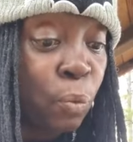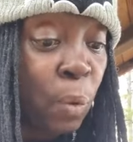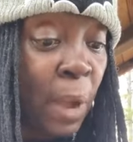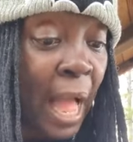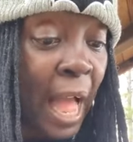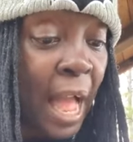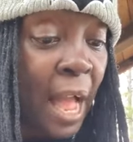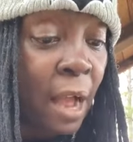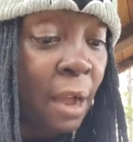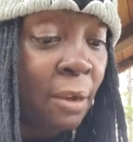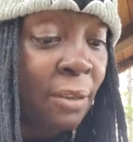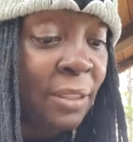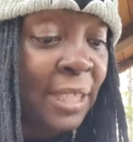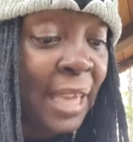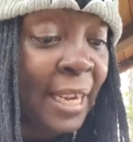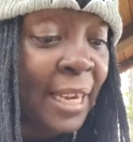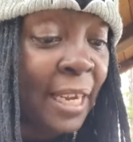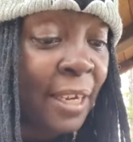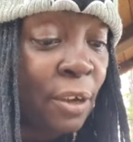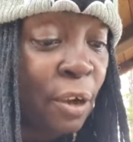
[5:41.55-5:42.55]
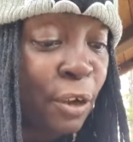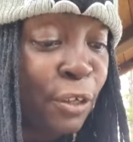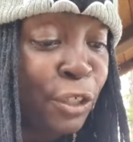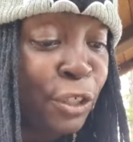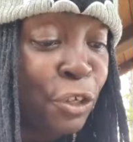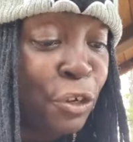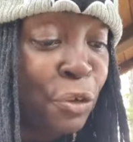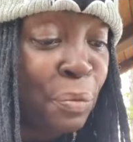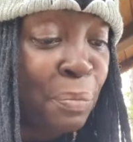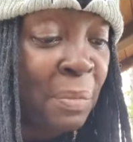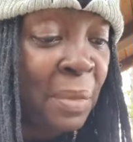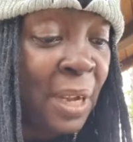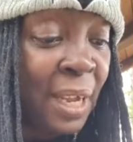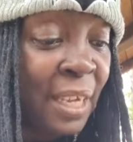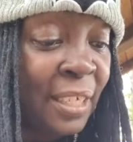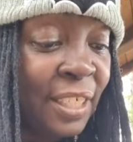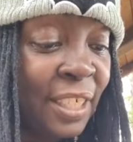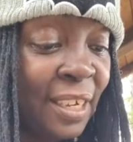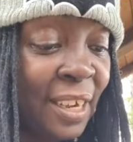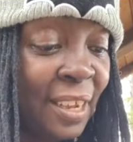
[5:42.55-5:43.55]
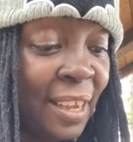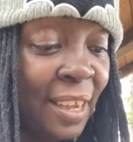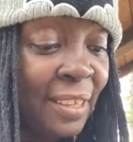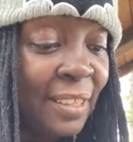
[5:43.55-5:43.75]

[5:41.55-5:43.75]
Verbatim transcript: Wow, taking on too much.